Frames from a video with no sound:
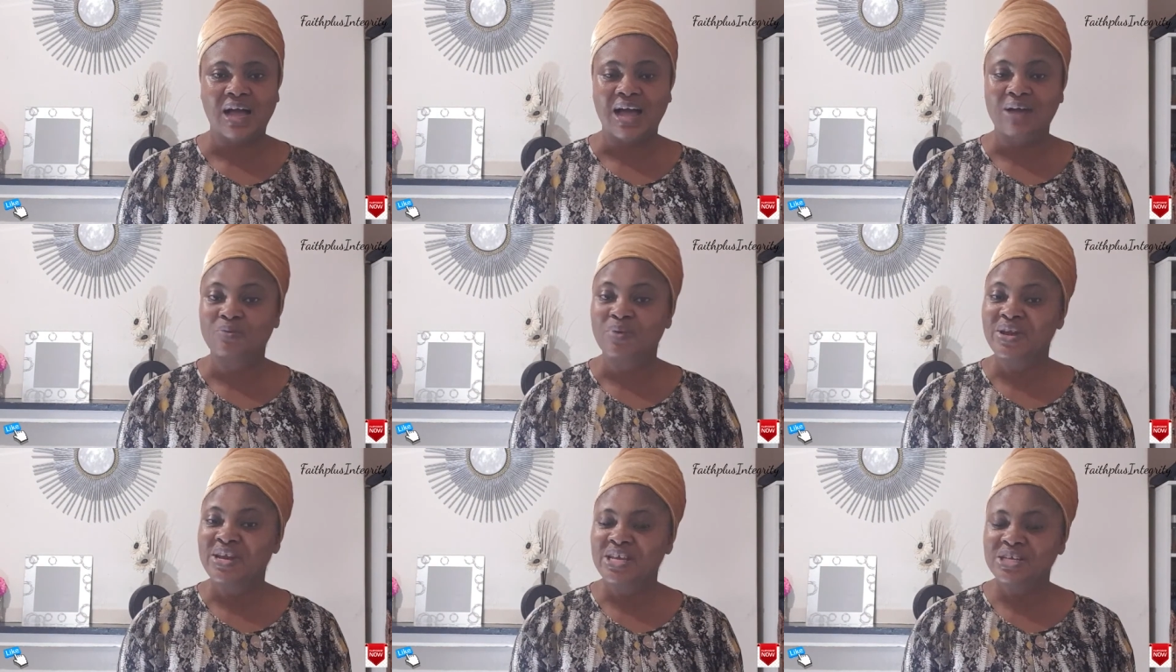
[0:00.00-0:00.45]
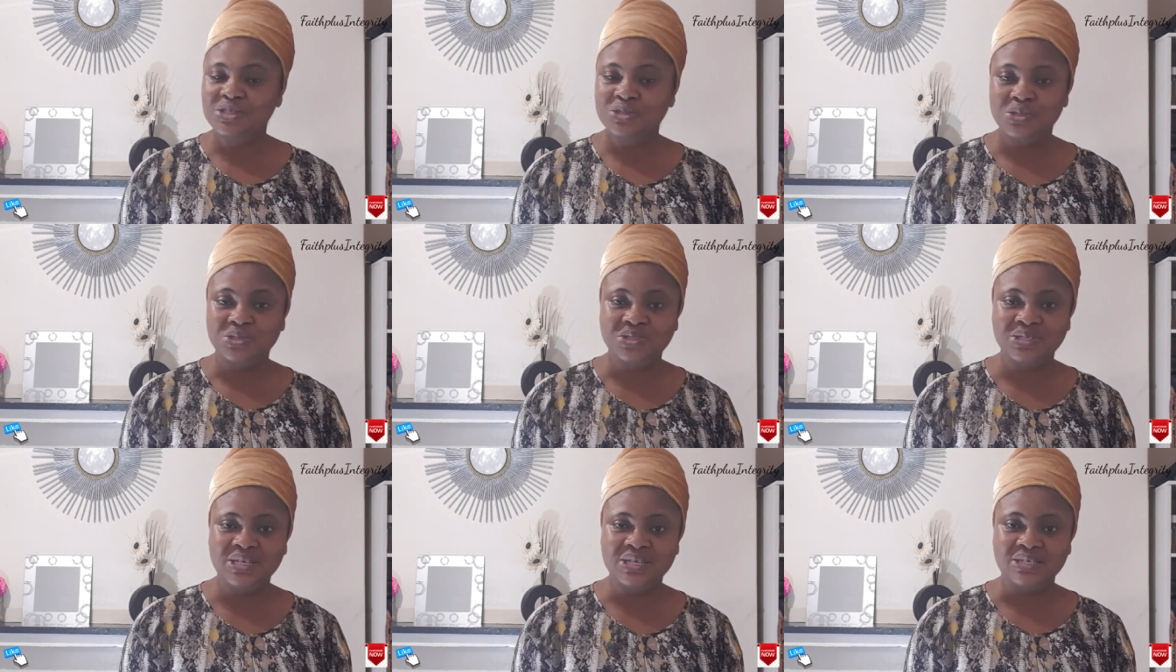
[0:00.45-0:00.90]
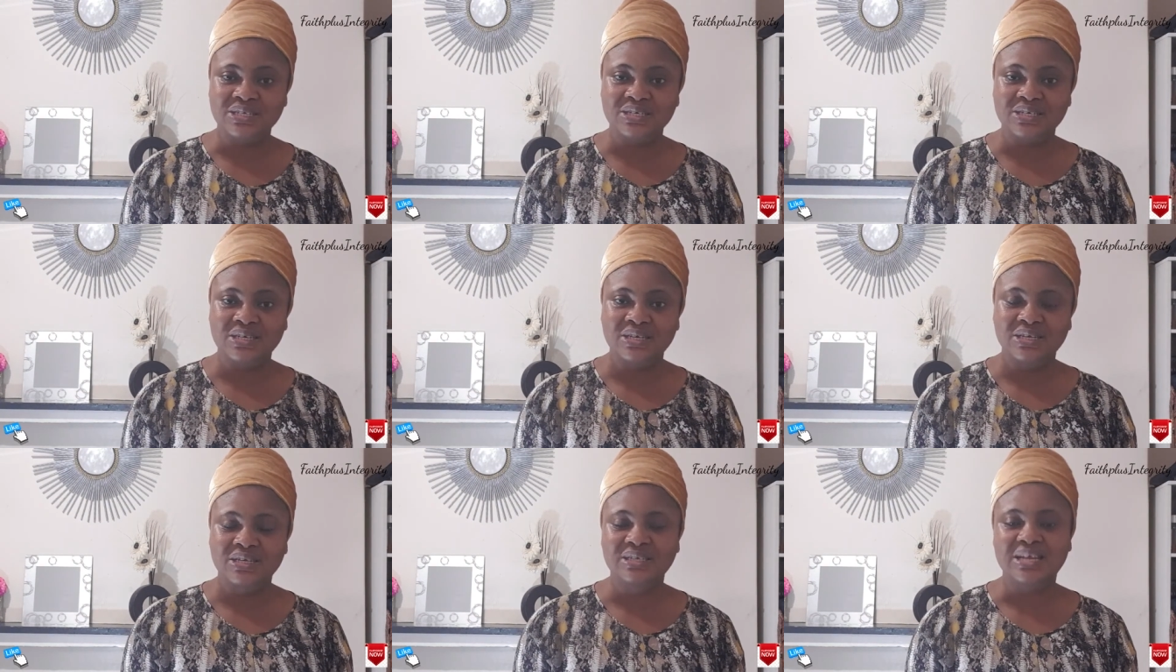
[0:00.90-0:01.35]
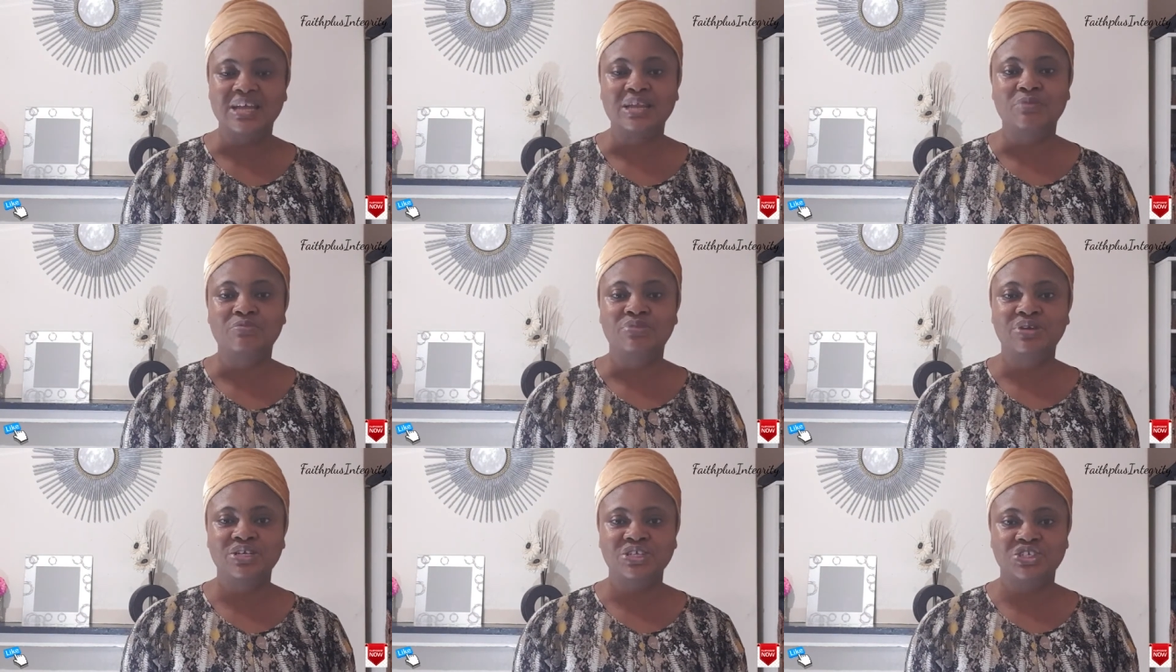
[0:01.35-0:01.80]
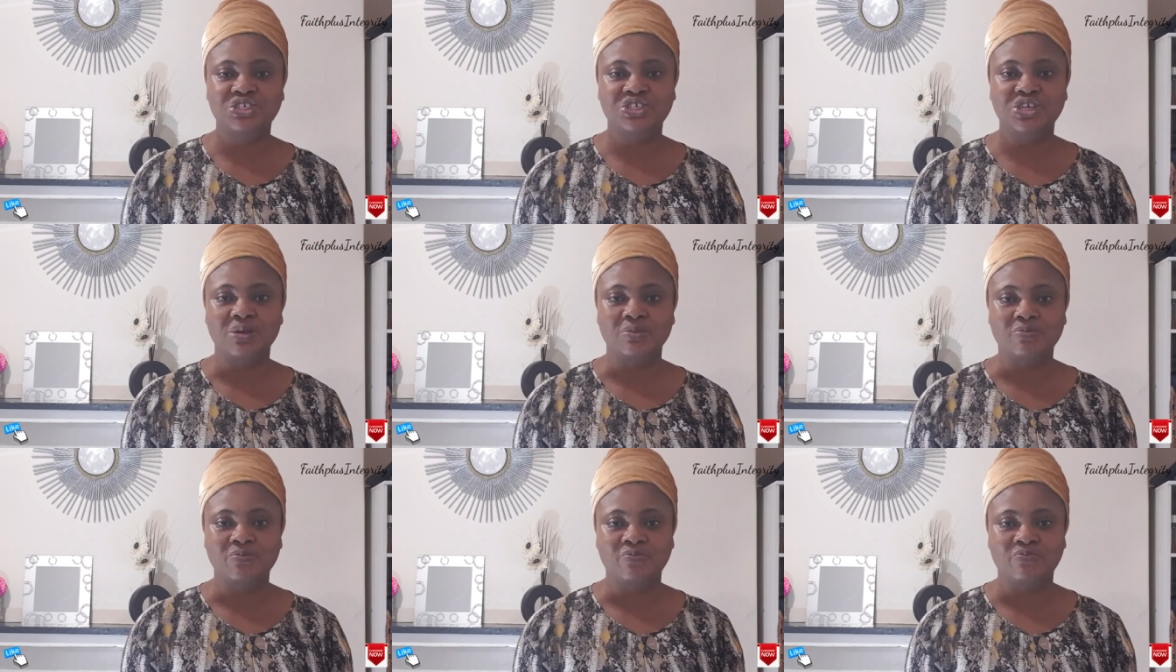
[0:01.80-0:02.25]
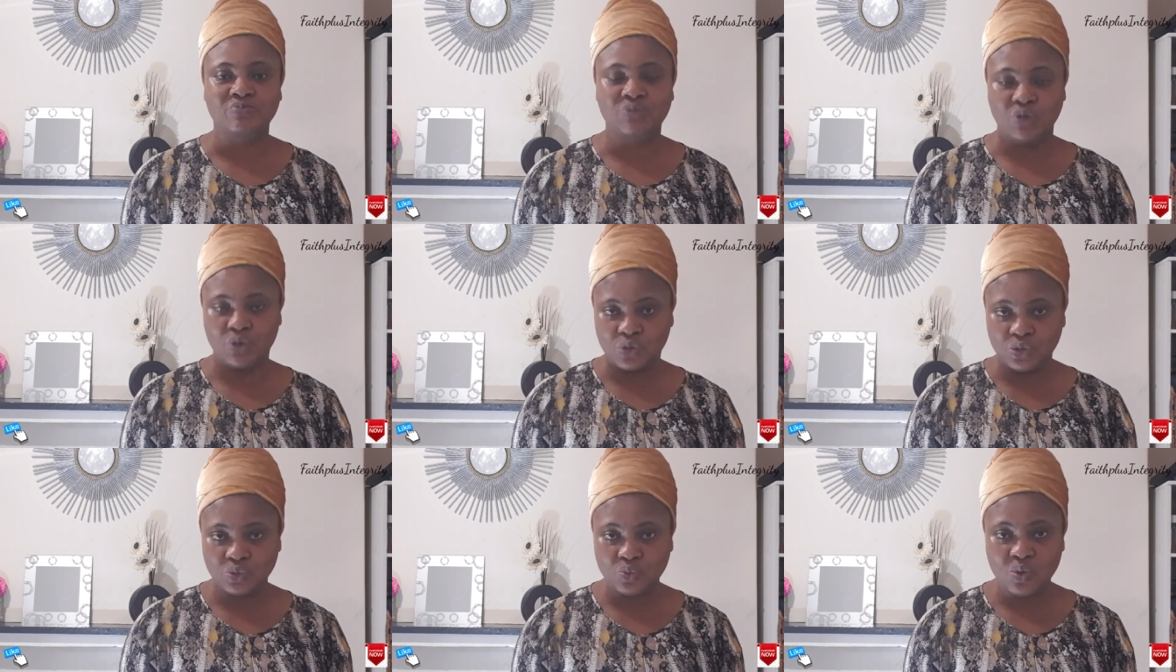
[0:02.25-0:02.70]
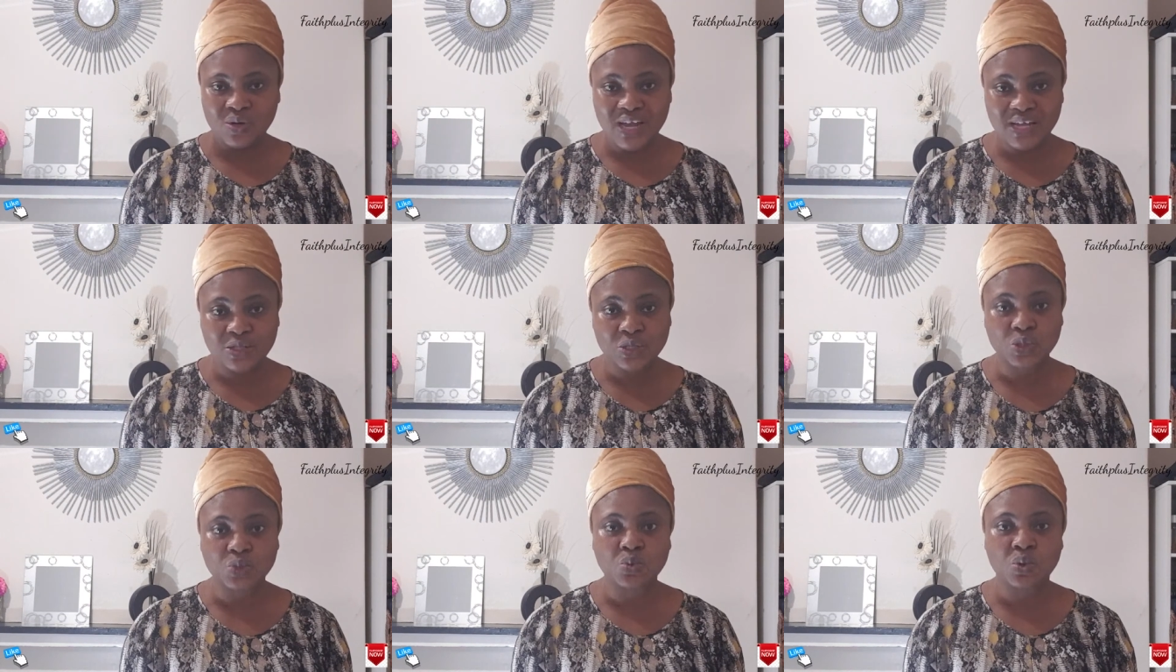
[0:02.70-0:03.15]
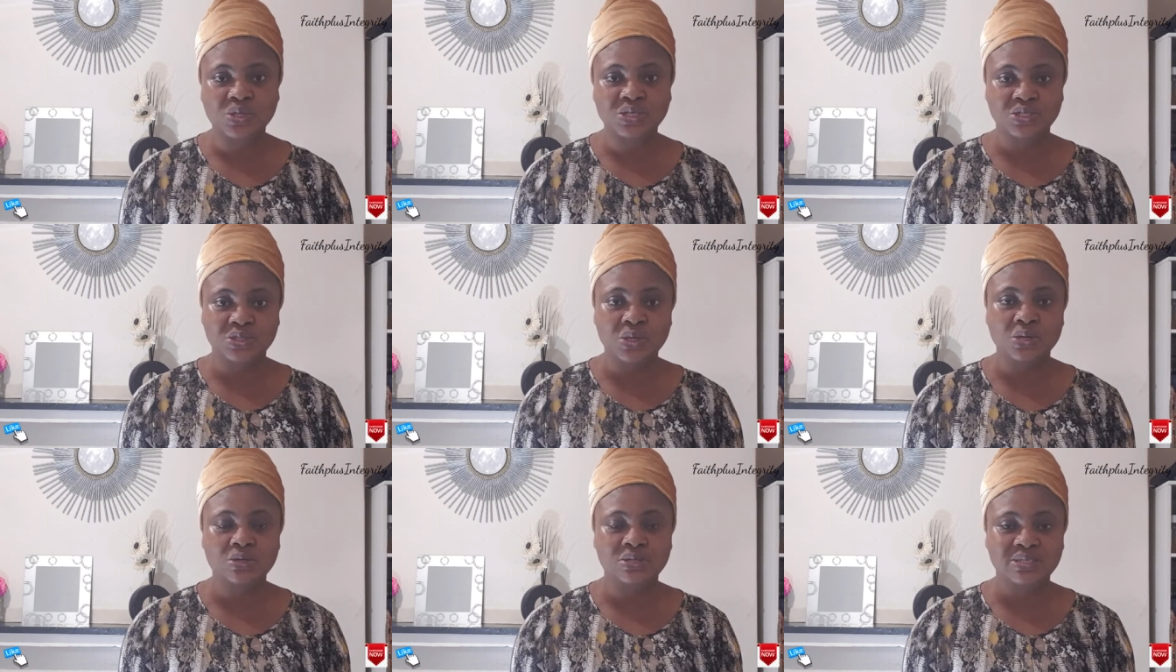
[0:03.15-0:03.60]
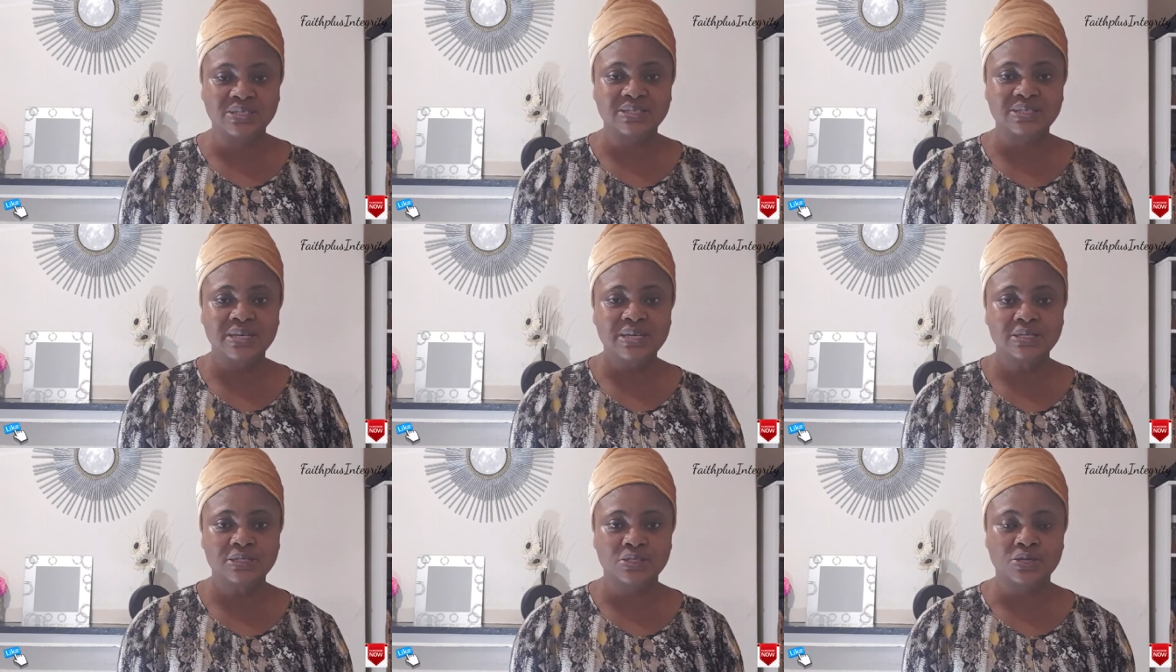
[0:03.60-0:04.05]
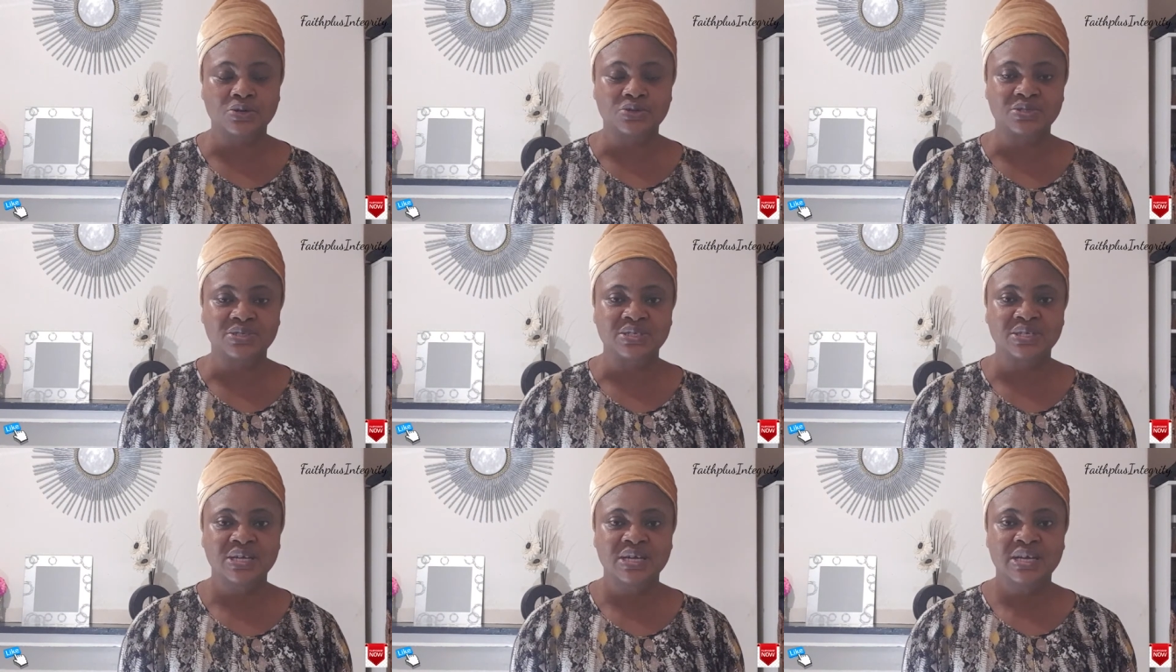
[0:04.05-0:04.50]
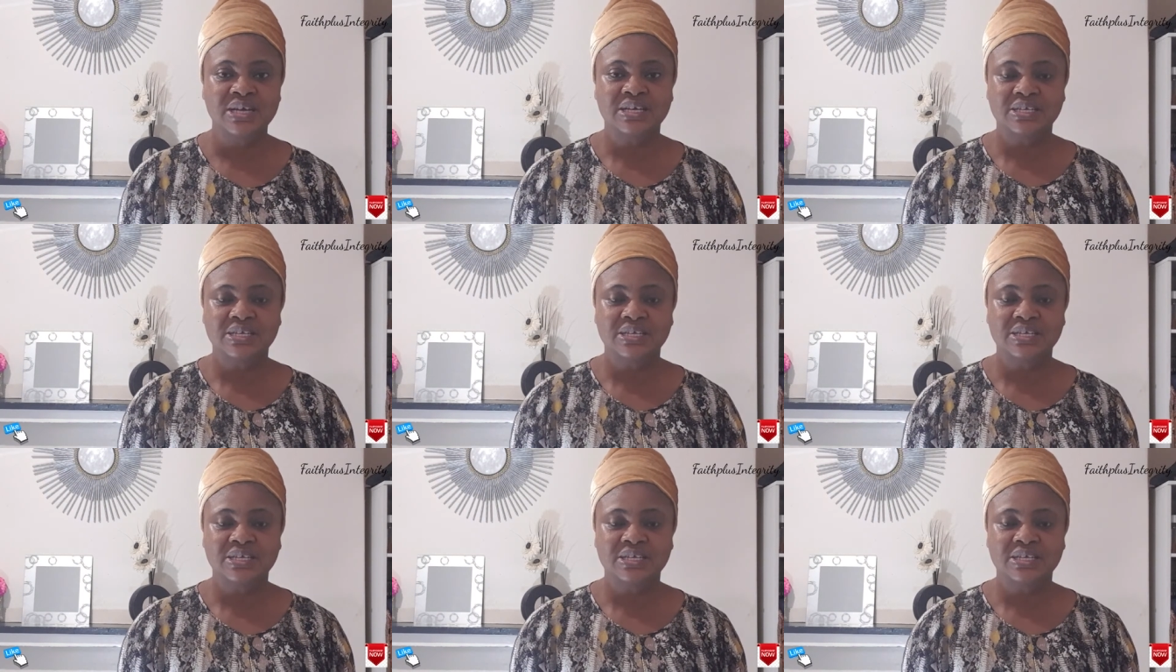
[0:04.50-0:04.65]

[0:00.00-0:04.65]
And when he succeeds, then he brings shame, because that is what sin does.